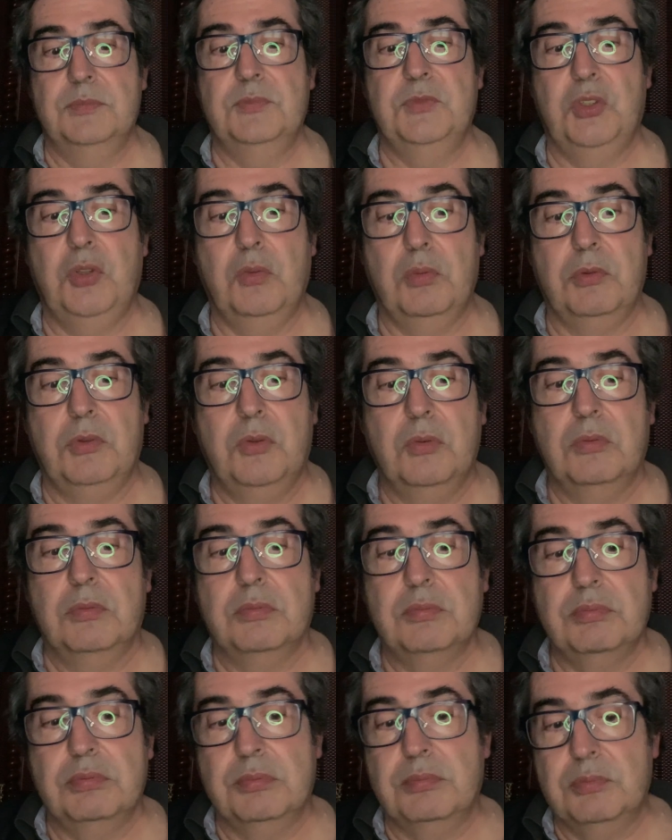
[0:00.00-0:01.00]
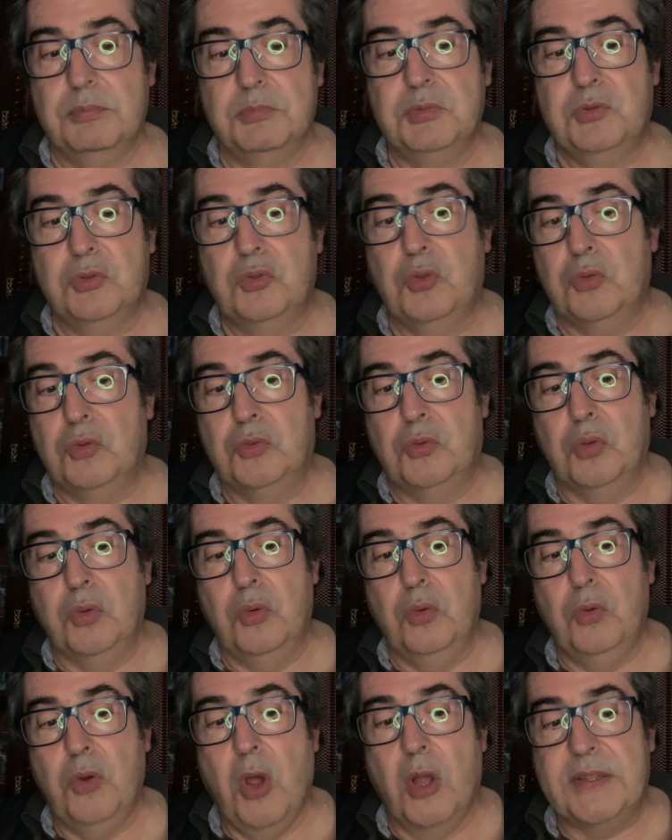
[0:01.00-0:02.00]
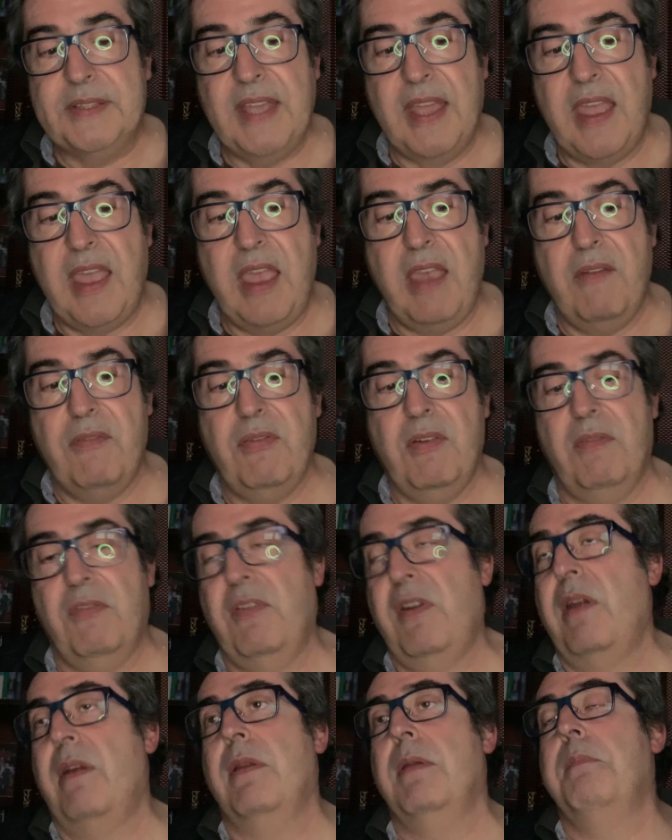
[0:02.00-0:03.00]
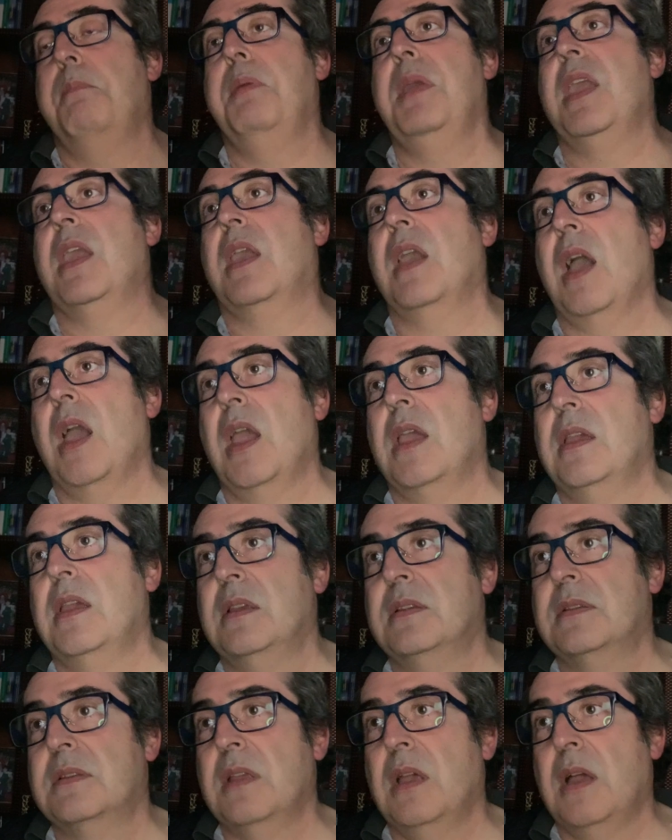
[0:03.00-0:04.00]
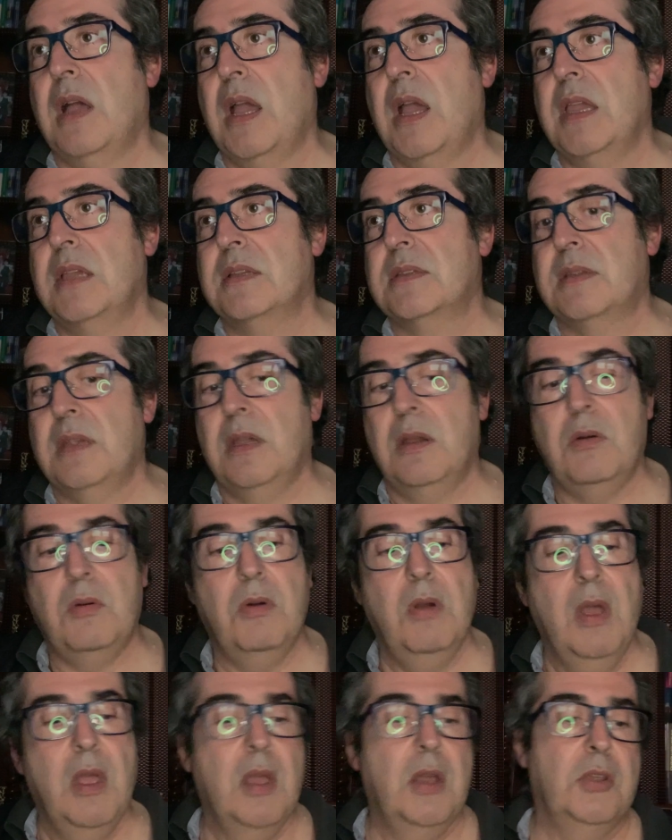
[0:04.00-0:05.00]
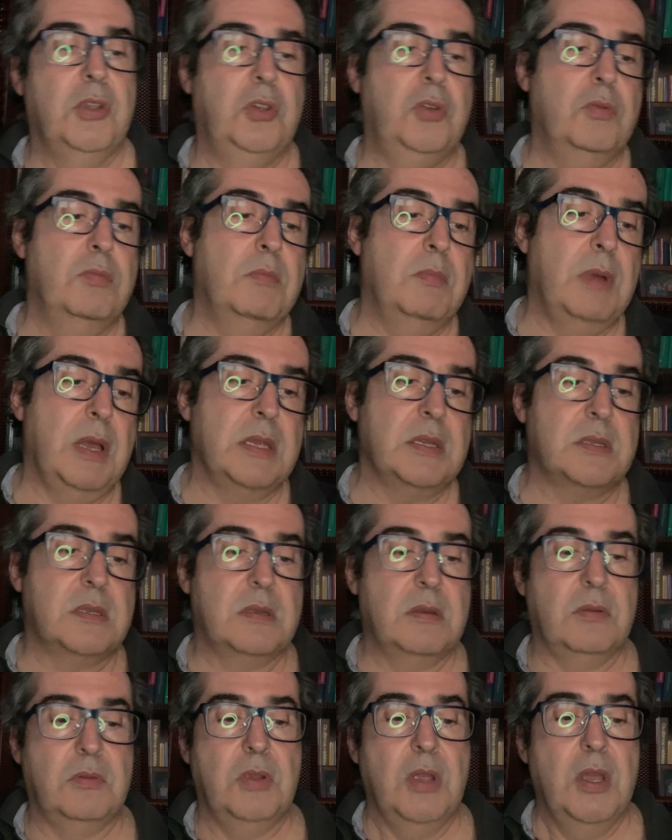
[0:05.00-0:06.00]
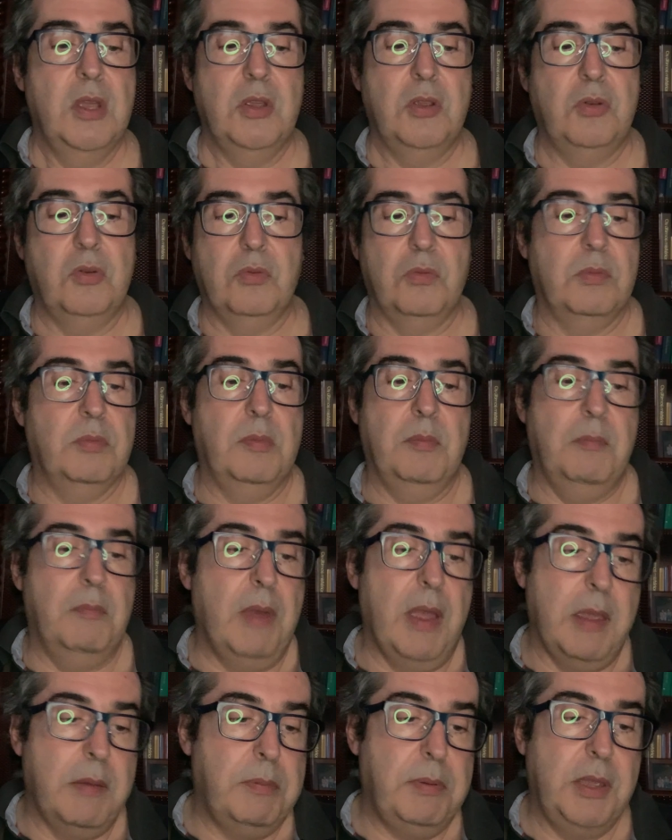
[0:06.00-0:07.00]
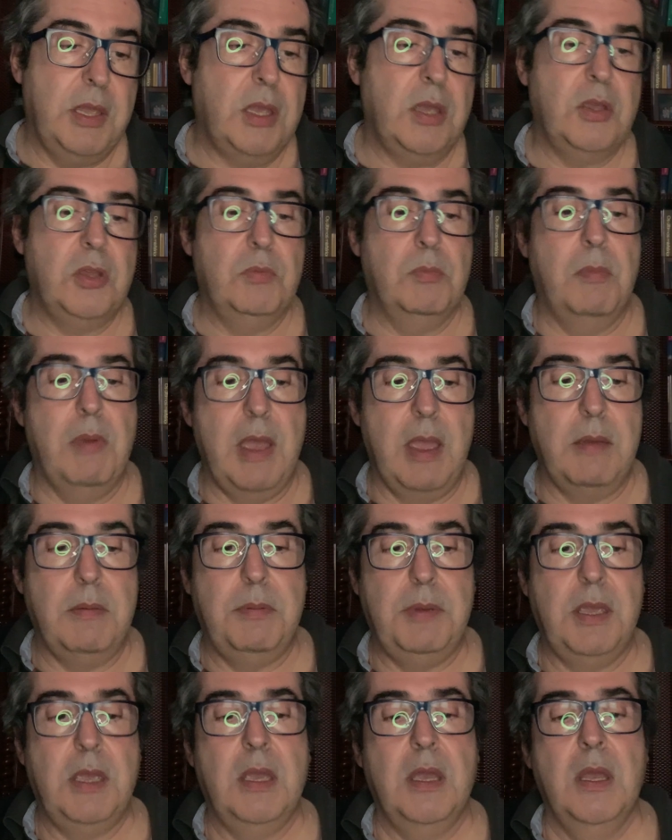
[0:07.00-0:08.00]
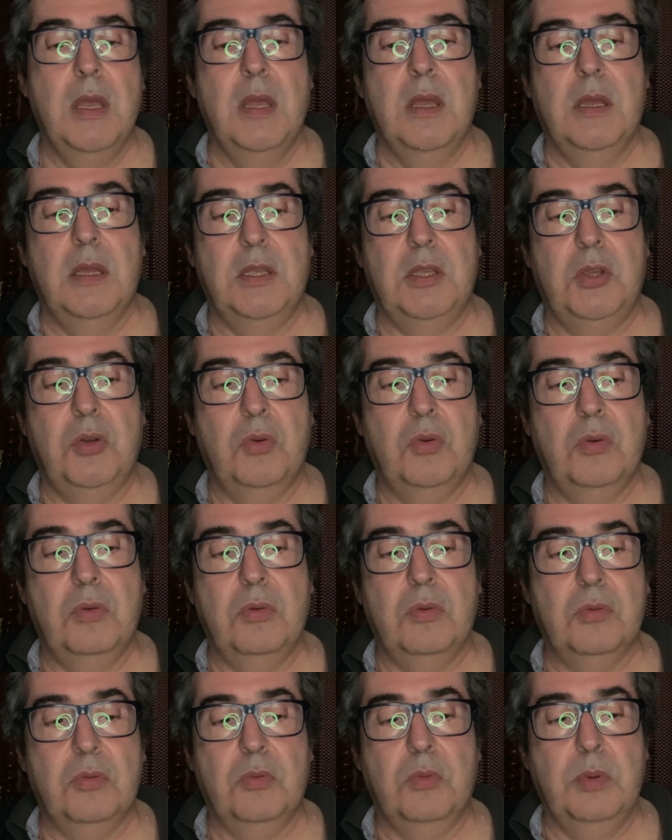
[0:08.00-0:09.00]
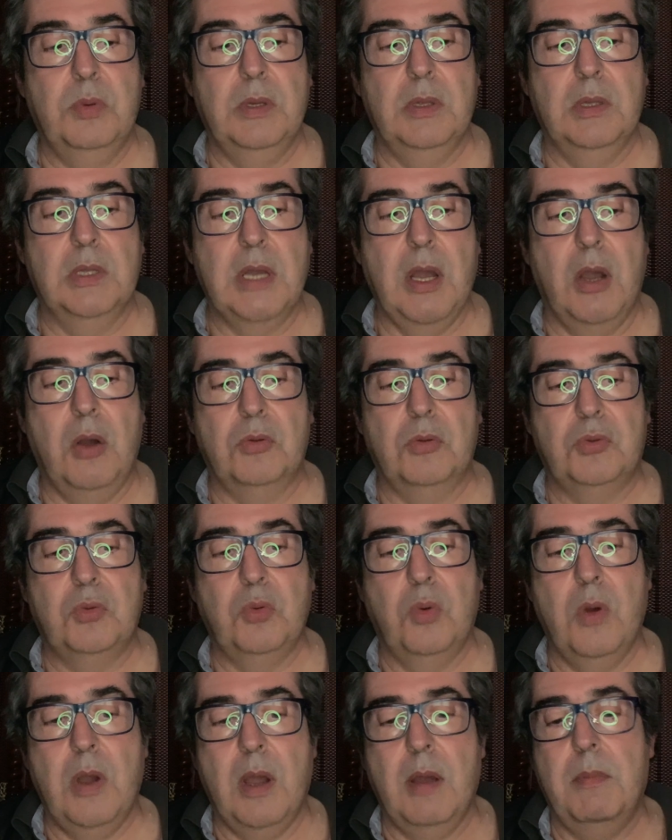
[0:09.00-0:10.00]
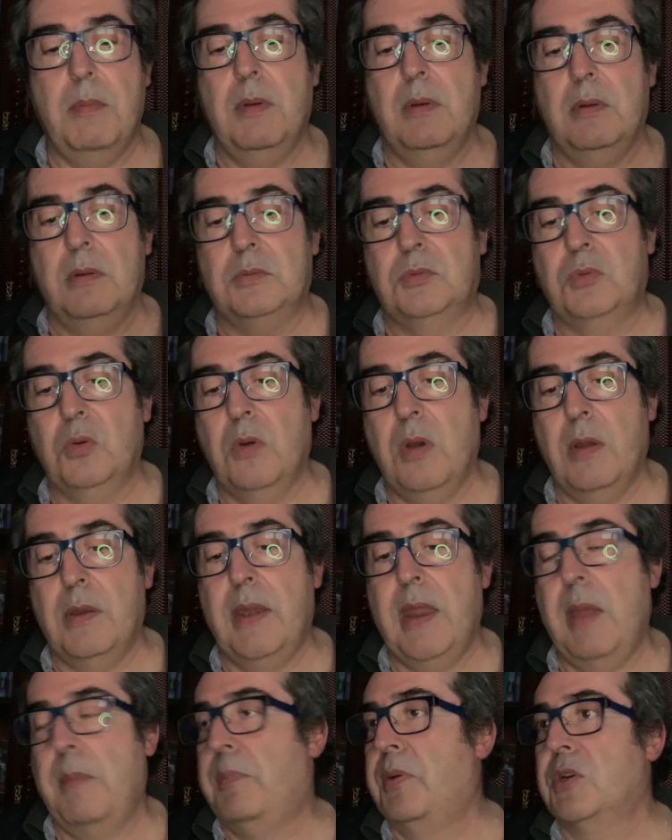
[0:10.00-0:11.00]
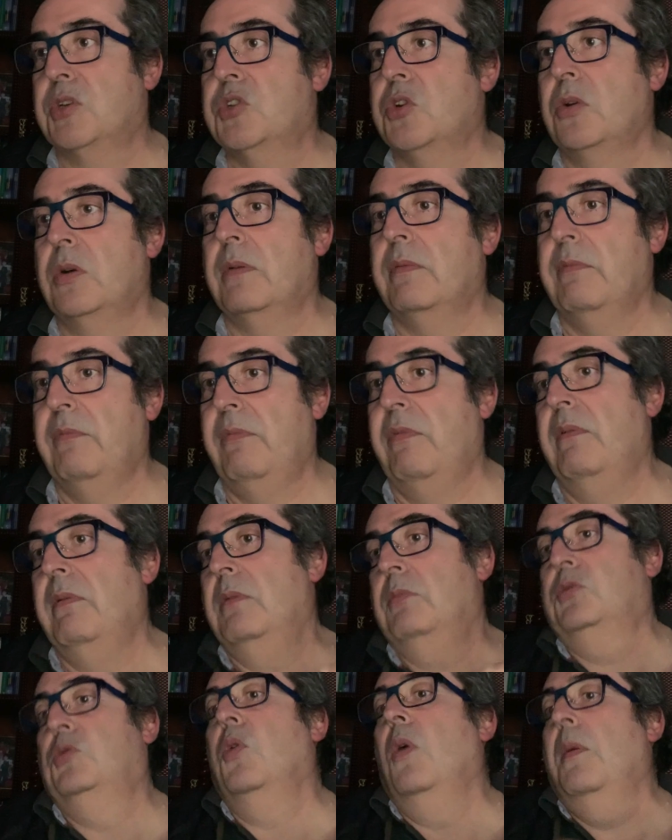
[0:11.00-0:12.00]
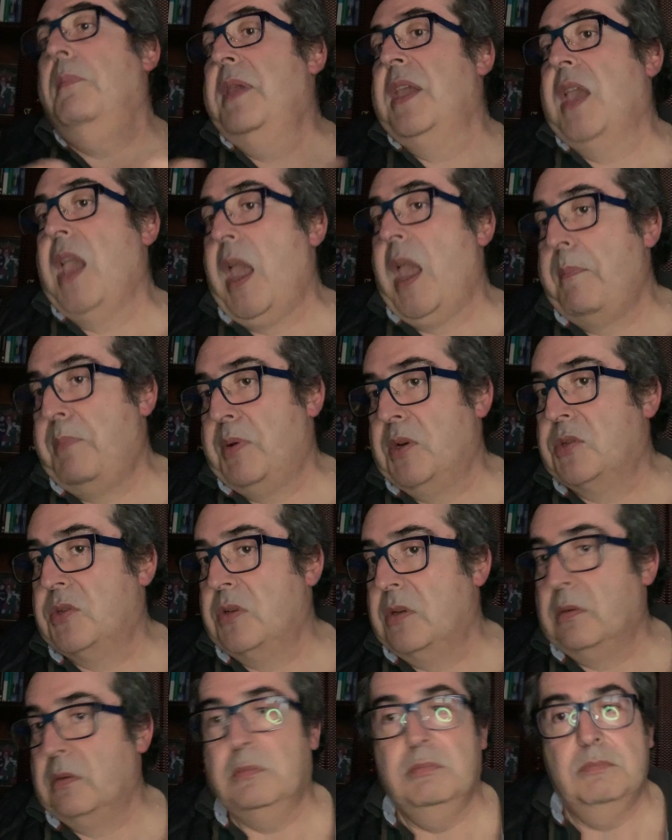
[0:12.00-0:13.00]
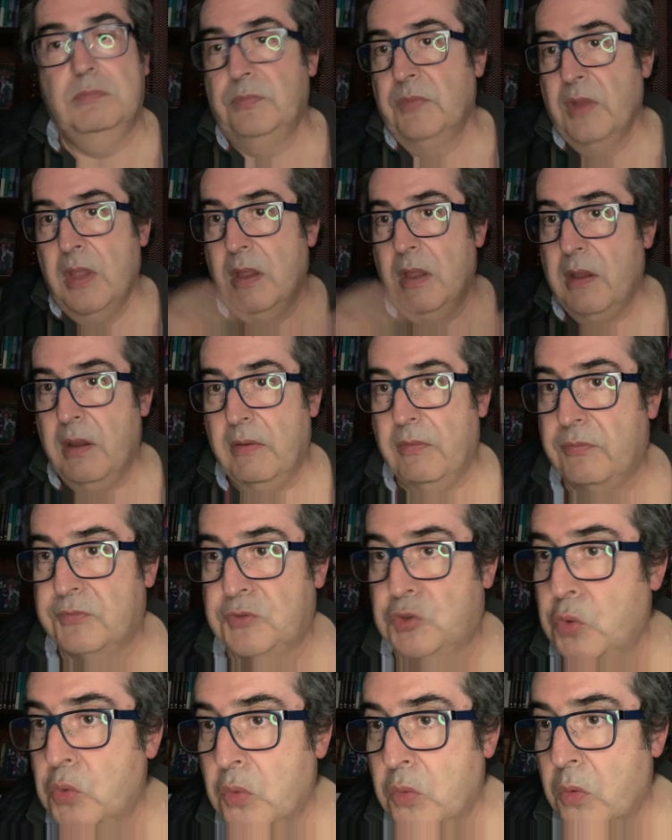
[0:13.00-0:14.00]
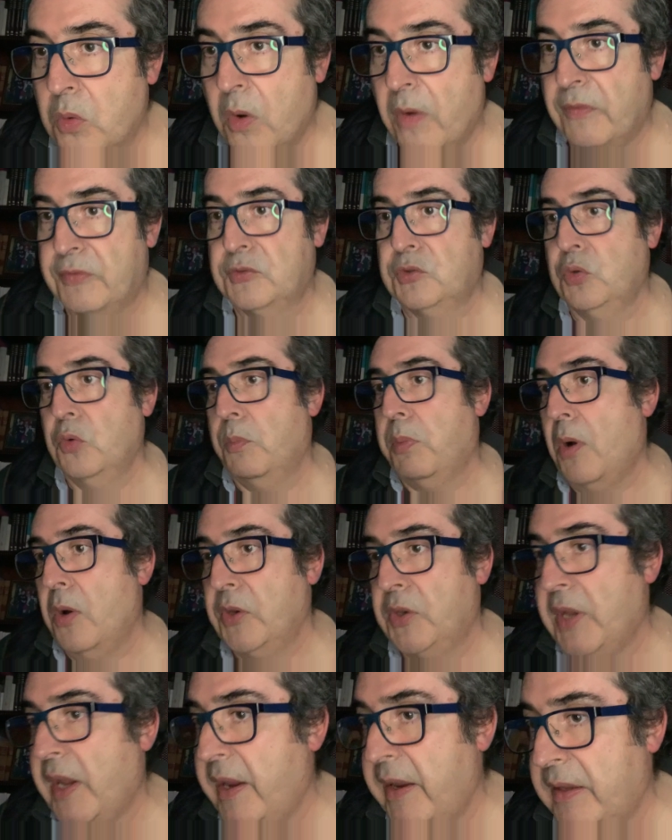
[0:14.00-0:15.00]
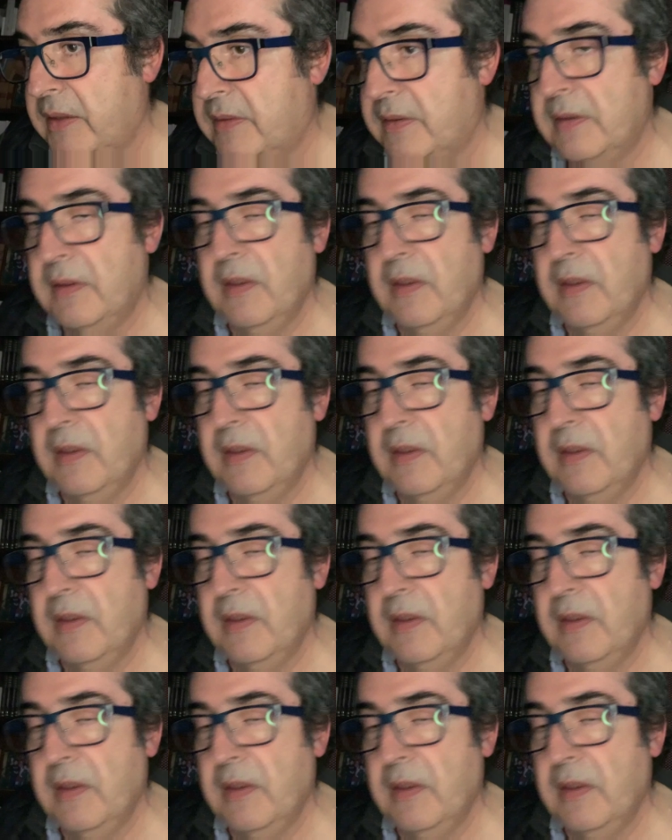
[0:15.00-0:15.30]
You do not have a very big ISO. You maybe you will go to an aperture, to a big aperture of 2.8.